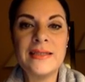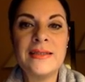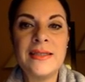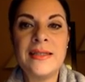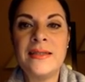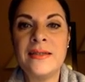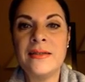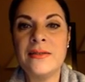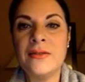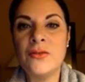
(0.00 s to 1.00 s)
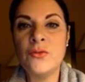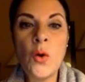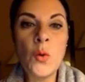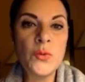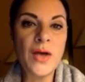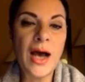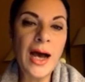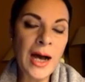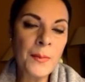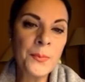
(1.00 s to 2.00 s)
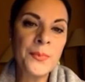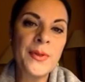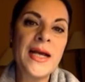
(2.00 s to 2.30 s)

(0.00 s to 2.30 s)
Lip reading: the road up.